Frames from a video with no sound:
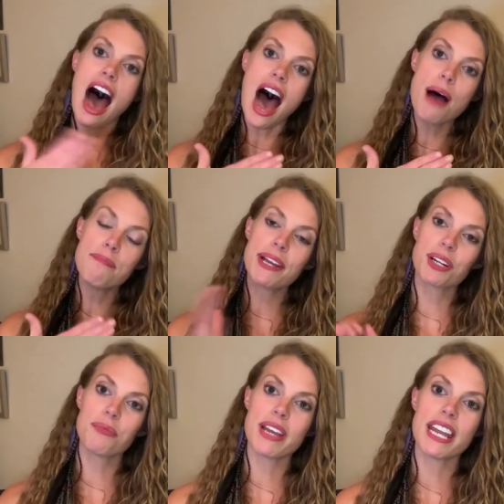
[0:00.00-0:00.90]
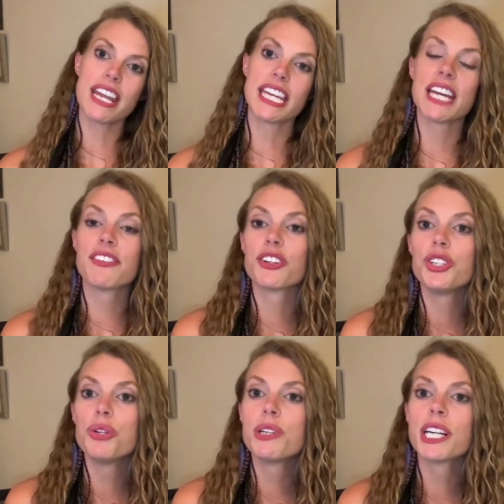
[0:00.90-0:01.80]
I'm Baker Manning. If you're
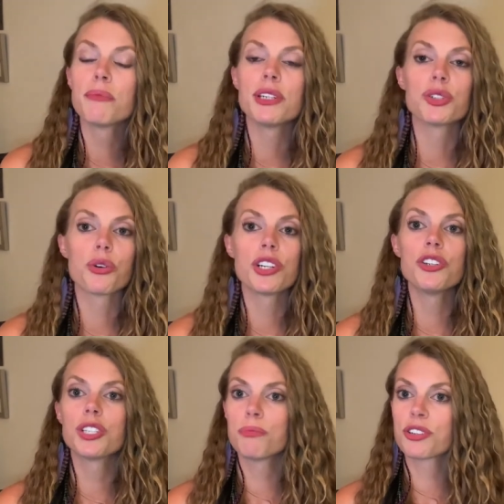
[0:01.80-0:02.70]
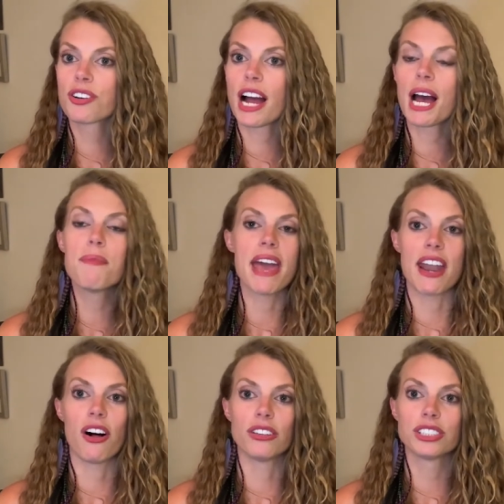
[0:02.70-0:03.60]
new here, be sure to subscribe
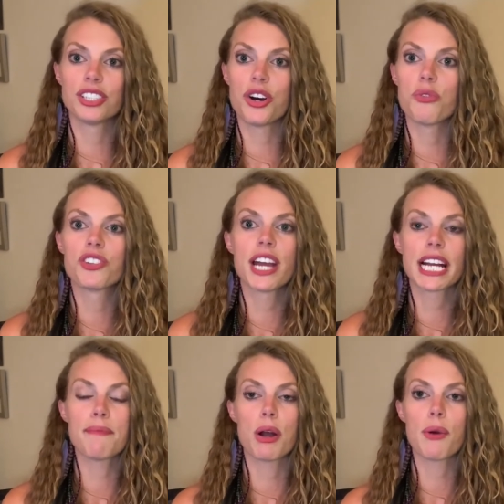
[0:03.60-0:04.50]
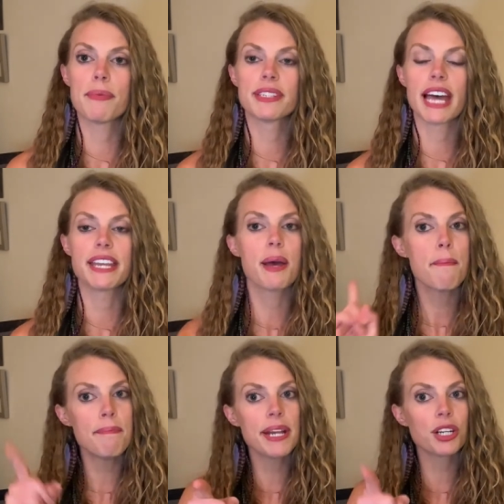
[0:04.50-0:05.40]
and also check out my website,
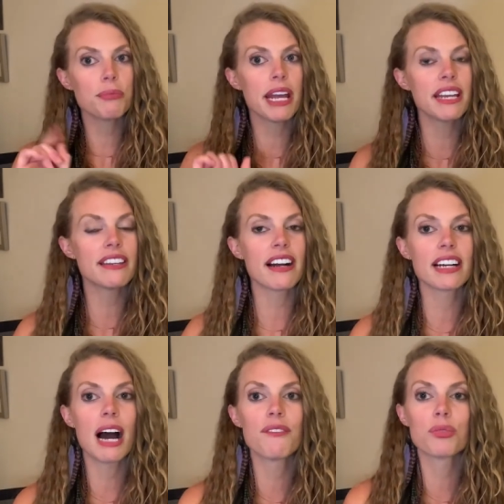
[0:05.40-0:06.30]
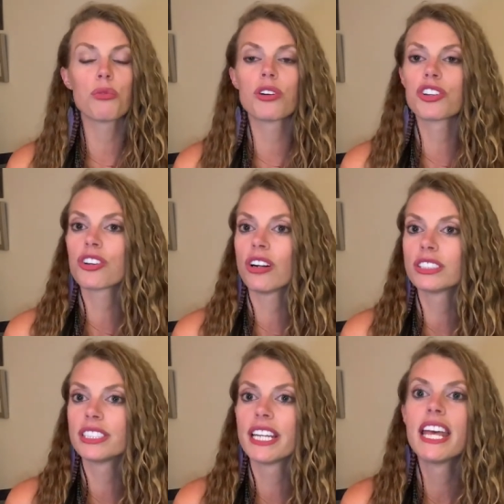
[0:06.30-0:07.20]
bakermanning.com, for more
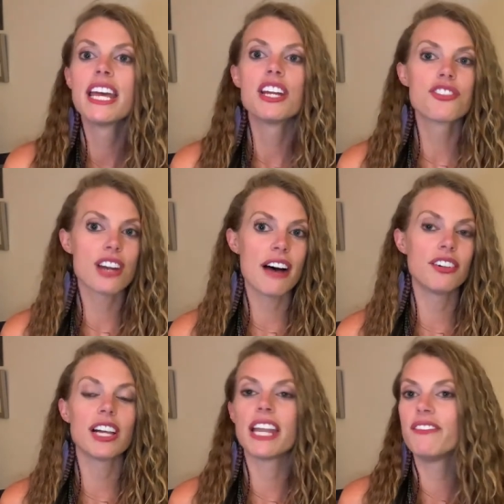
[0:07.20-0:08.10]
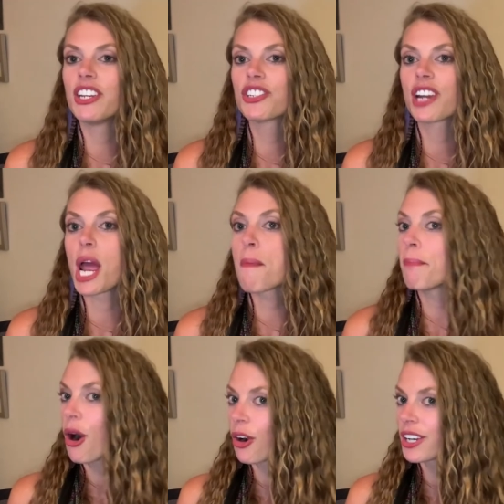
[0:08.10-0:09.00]
Charleston travel, adventure, and
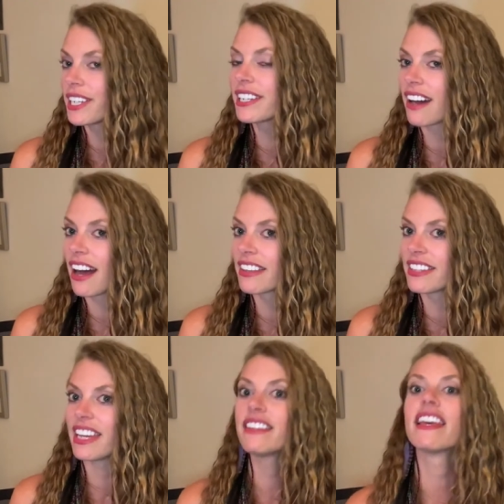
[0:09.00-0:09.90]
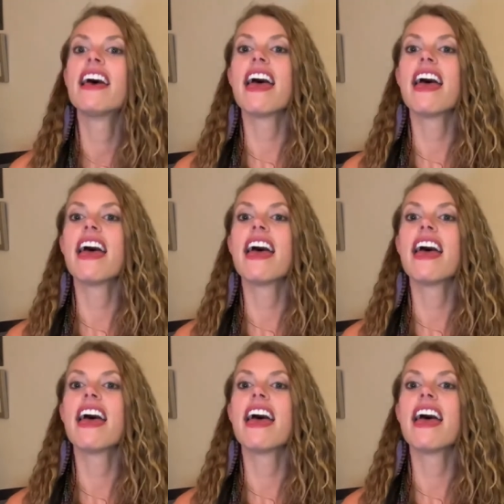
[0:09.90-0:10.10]
party content.